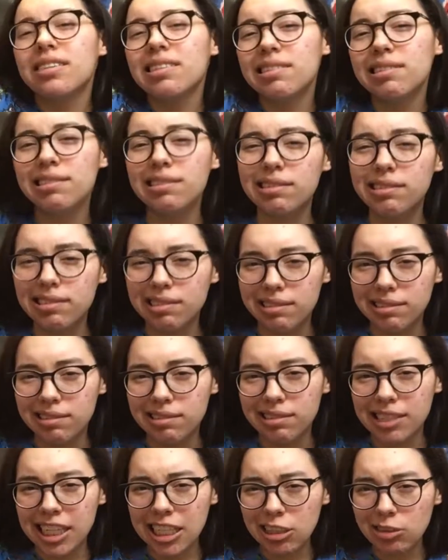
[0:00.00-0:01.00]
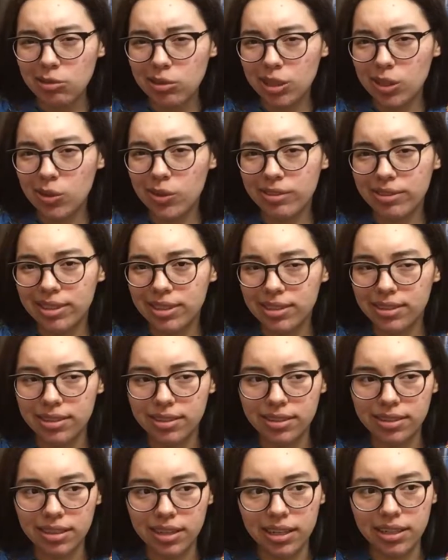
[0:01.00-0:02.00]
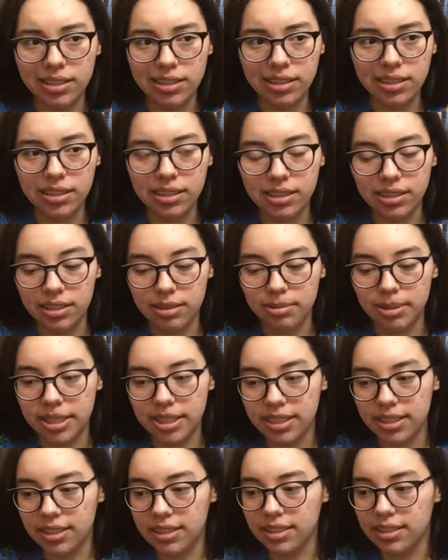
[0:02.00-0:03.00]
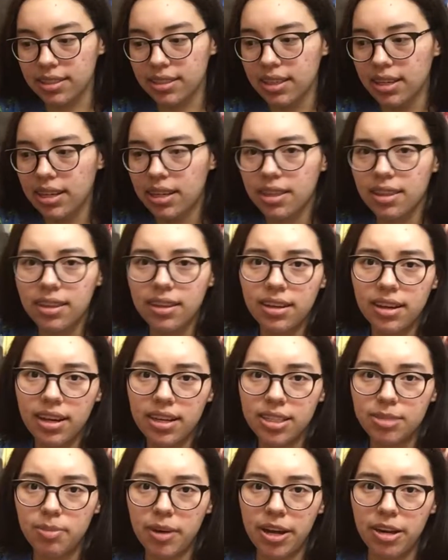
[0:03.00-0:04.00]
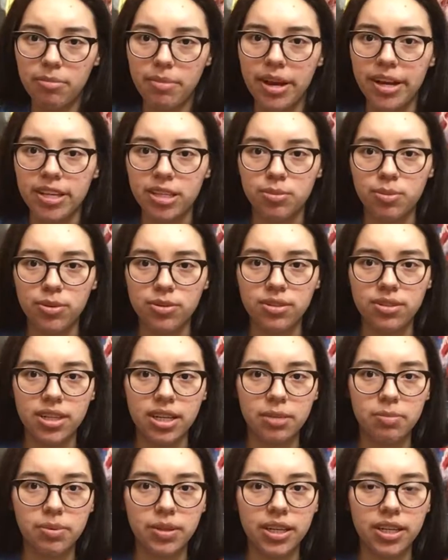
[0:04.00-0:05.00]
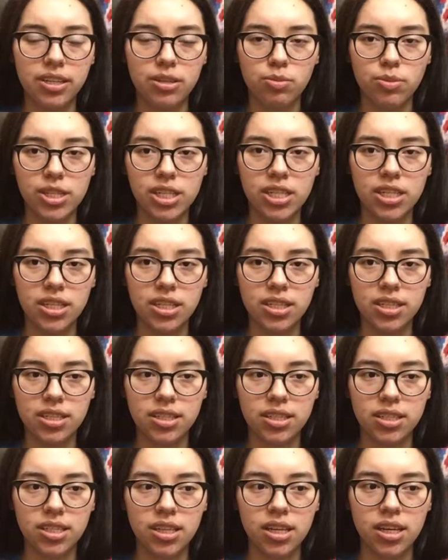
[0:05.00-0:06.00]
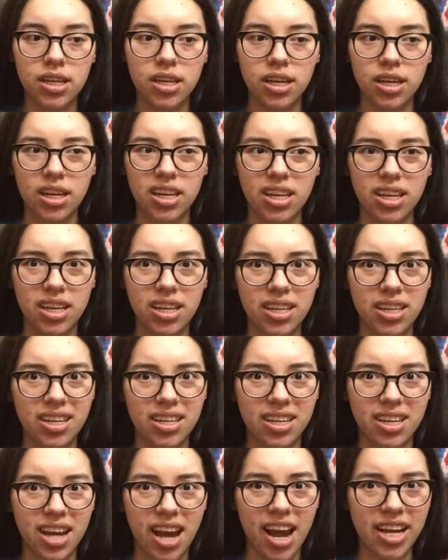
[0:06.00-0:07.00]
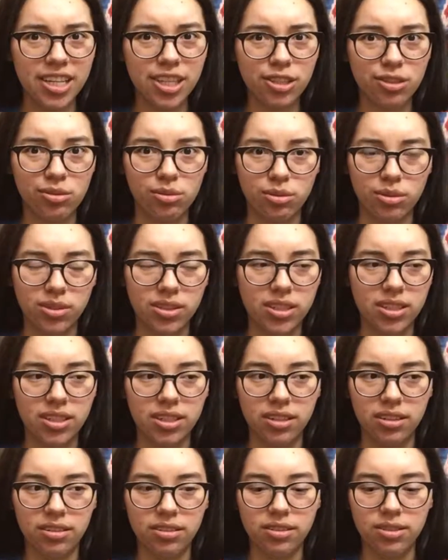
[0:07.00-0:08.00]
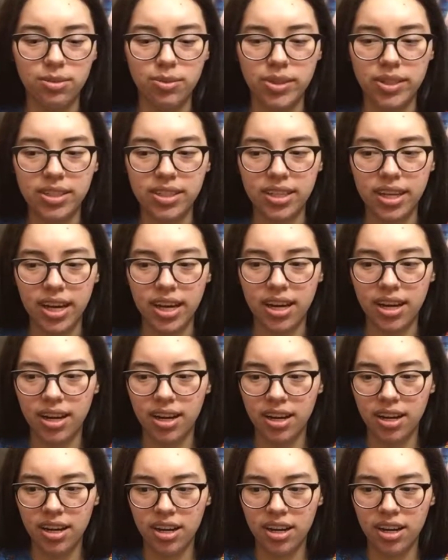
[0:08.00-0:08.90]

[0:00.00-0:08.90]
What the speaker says: oh, I don't know if this is a good idea, because the next Spider-Man is supposed to take place when he's in high school still, so it's like,